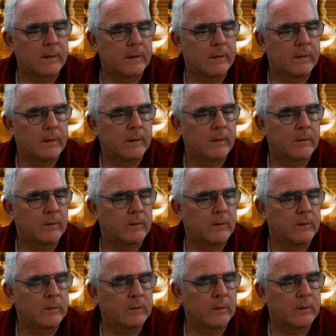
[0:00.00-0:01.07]
I didn't
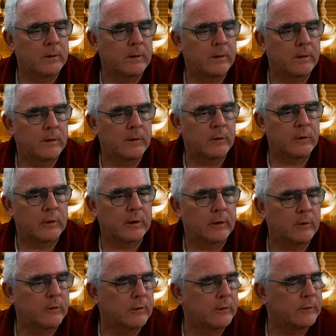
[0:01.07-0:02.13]
I didn't
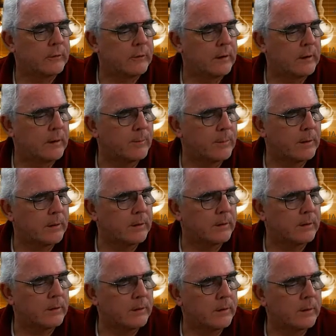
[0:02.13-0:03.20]
change this setup on
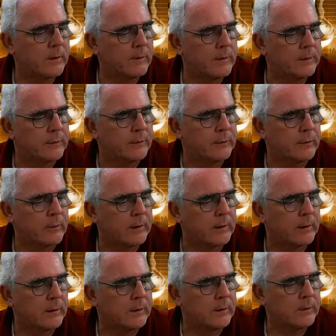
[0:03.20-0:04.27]
on this screen,